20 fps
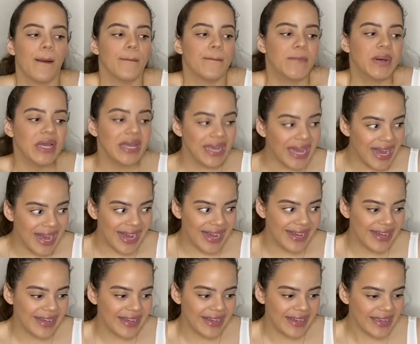But
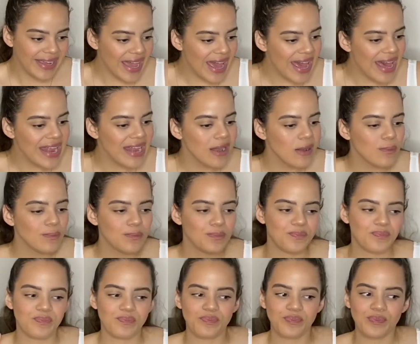yeah, again,
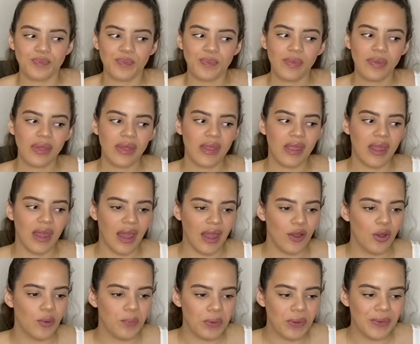I
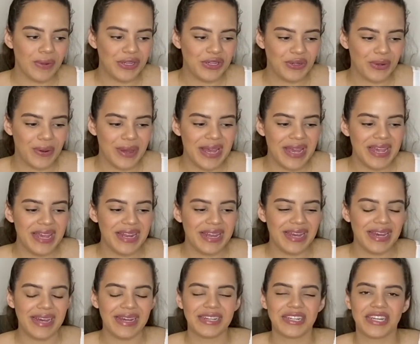hope you enjoyed
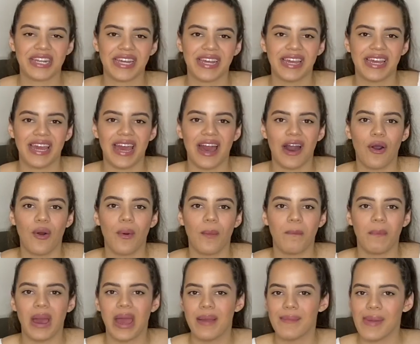checking out
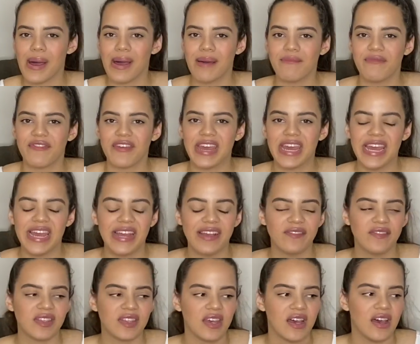my mom
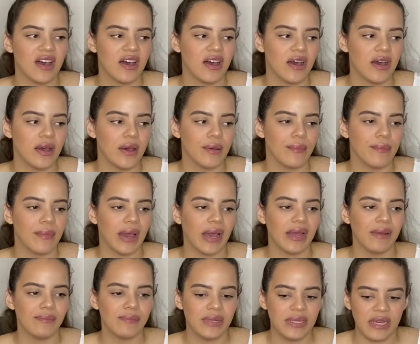faves.
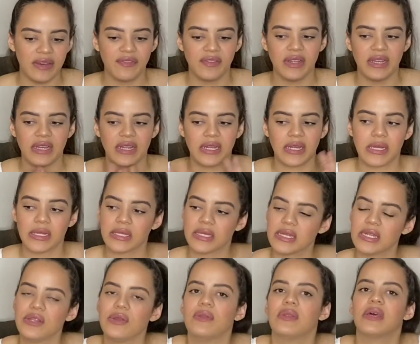I'm definitely going to
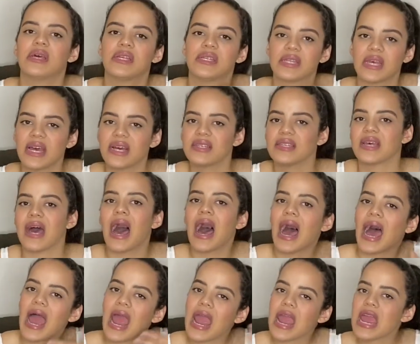continue this as
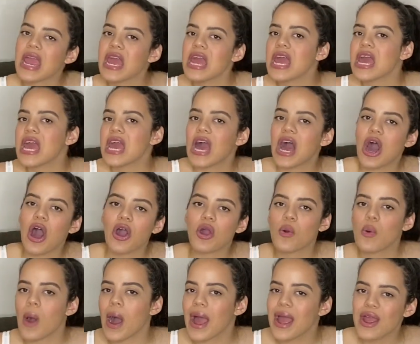I
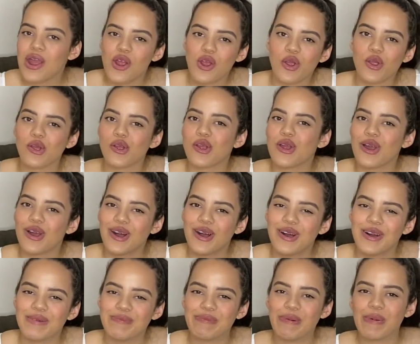acquire
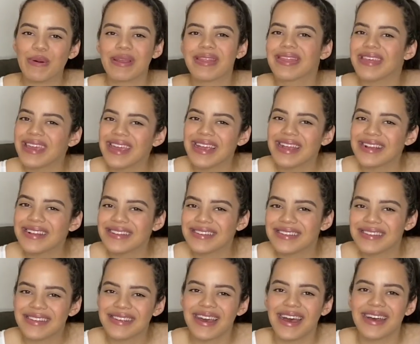more
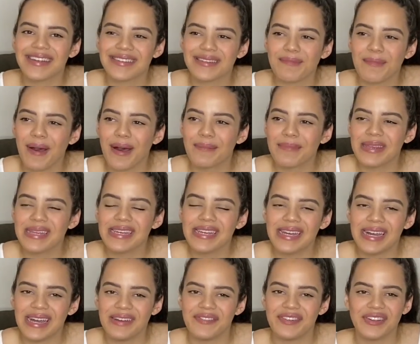things as a mommy.
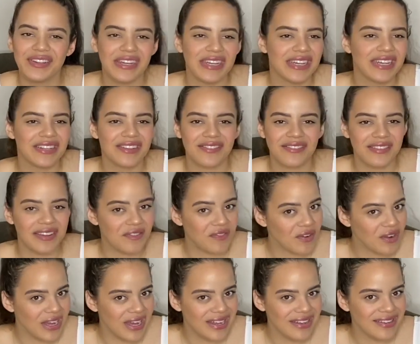I feel like it just never
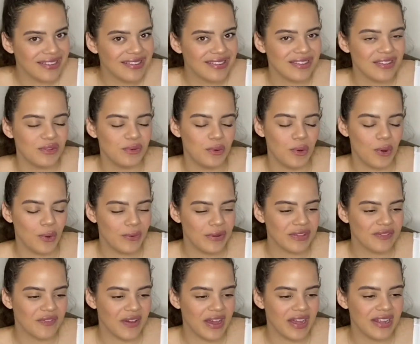ends. You always
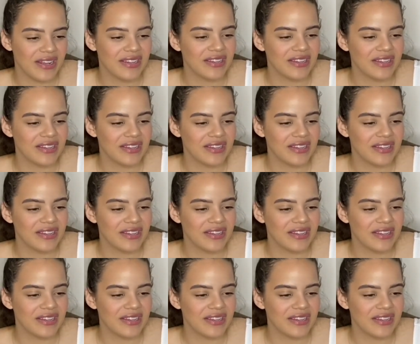find